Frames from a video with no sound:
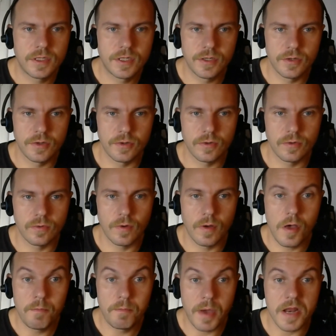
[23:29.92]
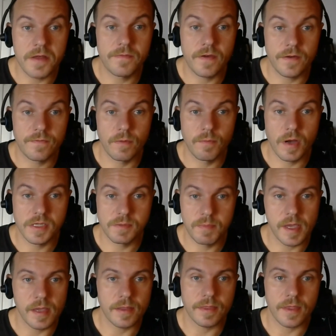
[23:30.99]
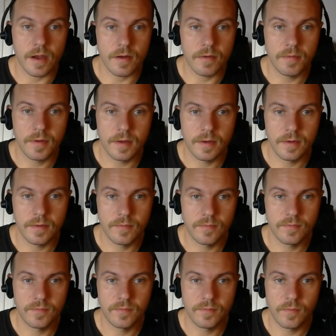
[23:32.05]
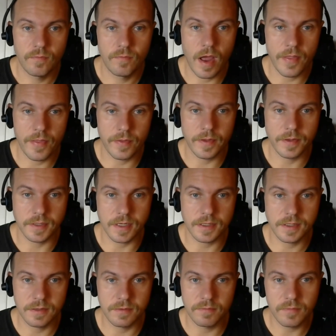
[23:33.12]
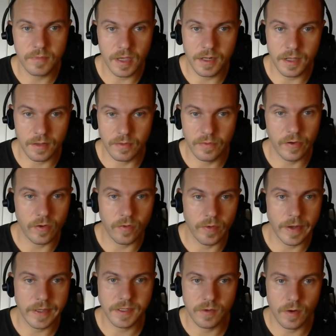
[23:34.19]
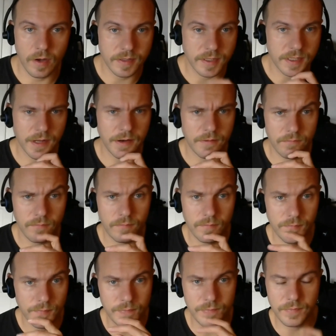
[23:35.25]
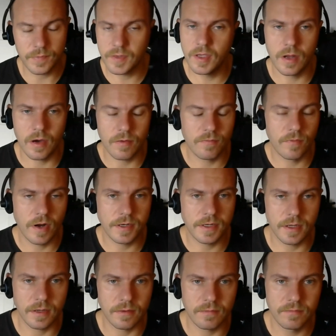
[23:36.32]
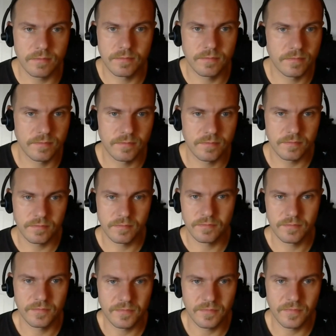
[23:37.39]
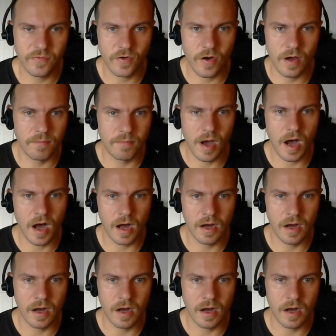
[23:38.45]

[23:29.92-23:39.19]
to benefit from us being there rather than just eating in local restaurants and renting from